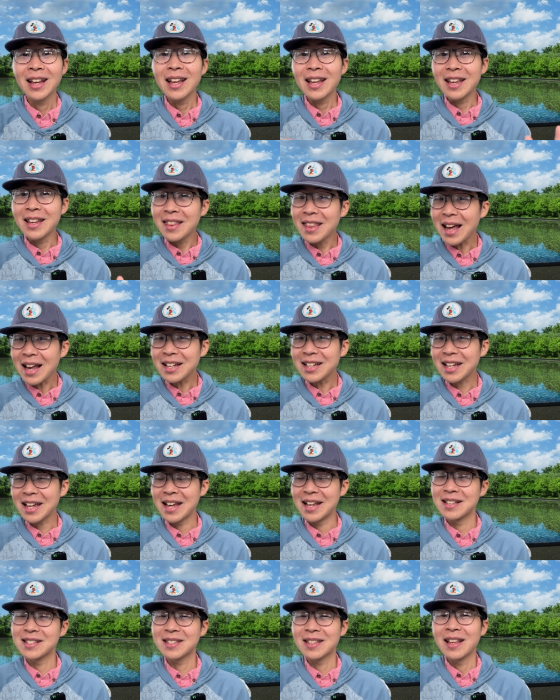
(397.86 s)
In that
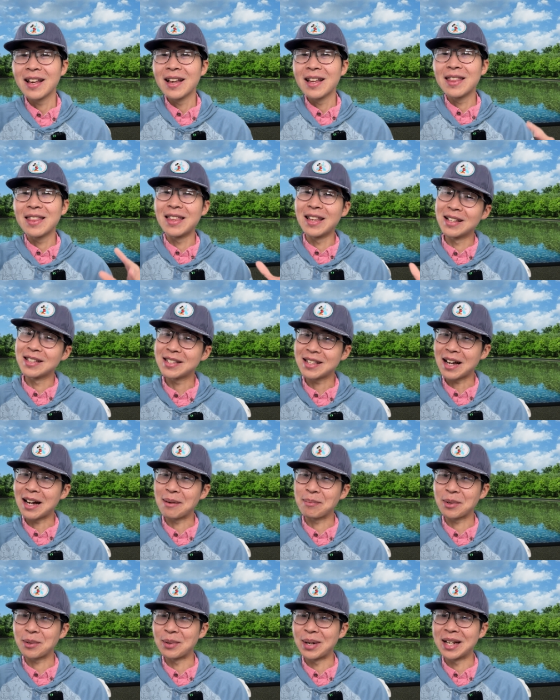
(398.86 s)
case, this
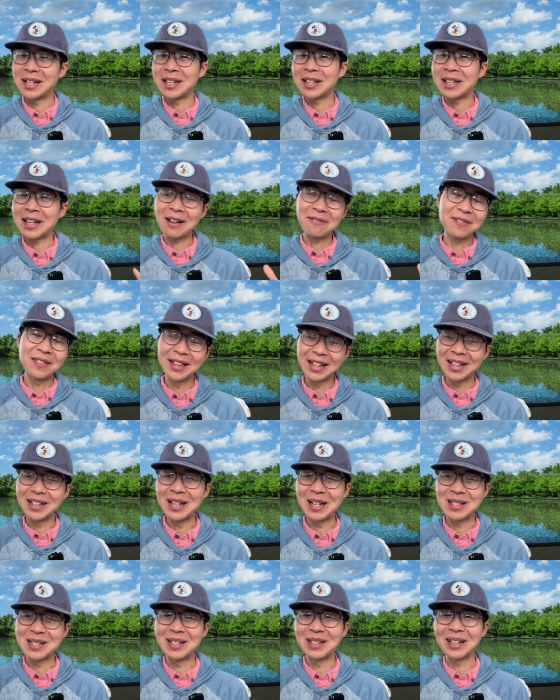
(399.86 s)
upgrade definitely
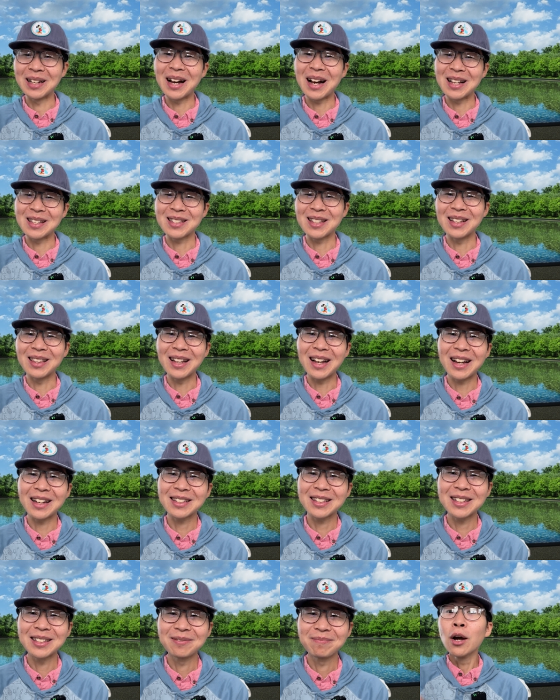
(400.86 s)
doesn't cost a
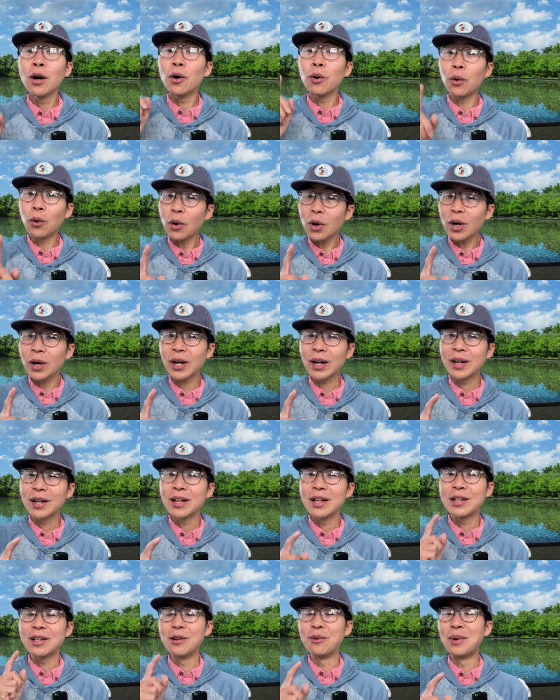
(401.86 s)
lot. Or
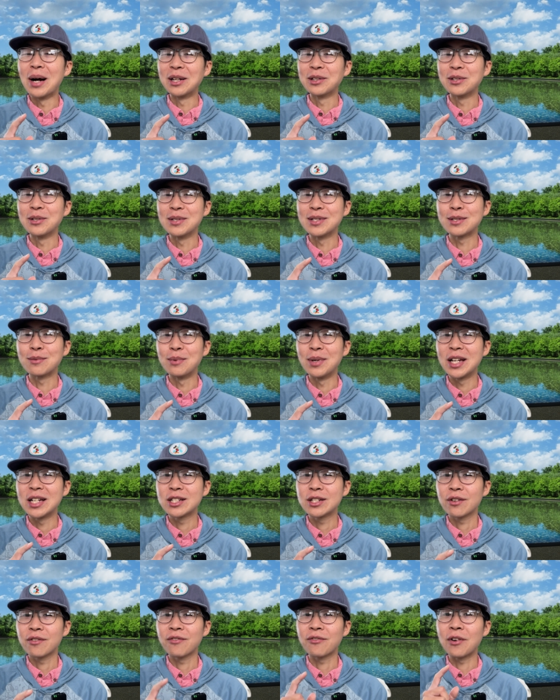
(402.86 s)
you want to
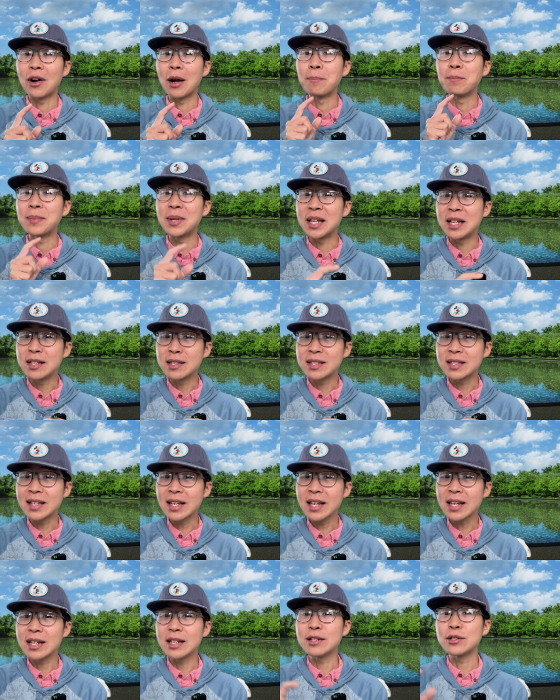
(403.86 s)
switch from
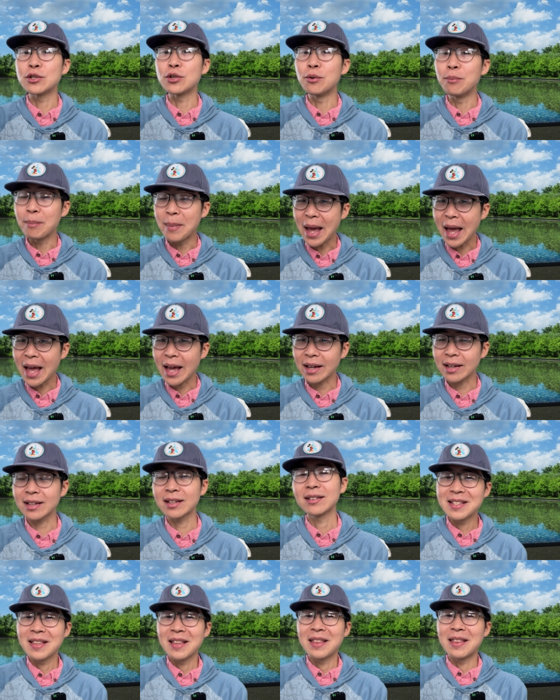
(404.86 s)
PC to Mac.
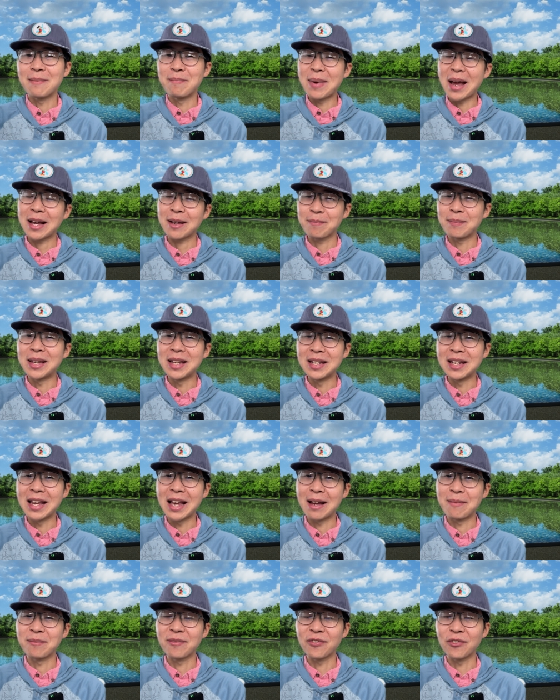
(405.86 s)
The Mac Mini
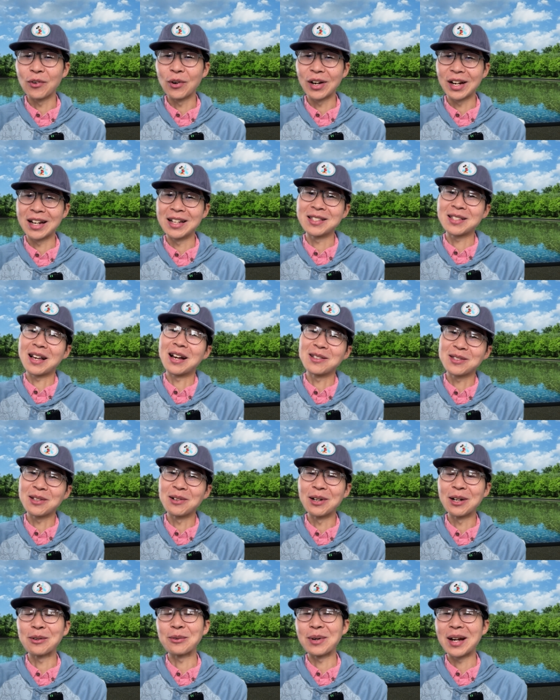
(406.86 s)
M4 is also
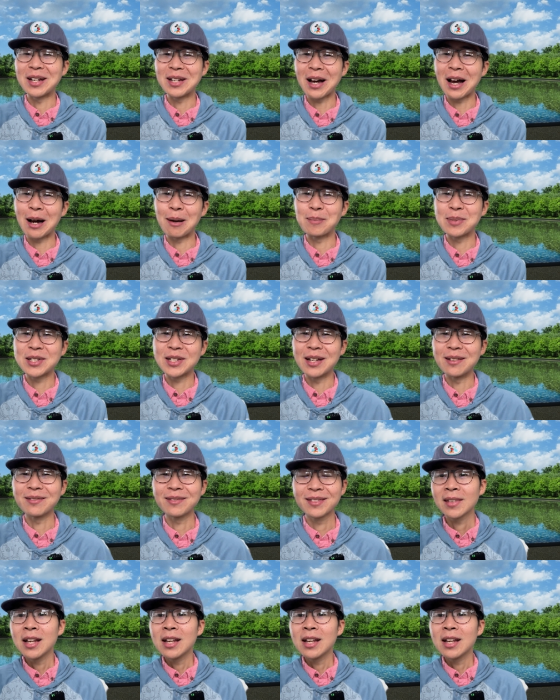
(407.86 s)
a great option.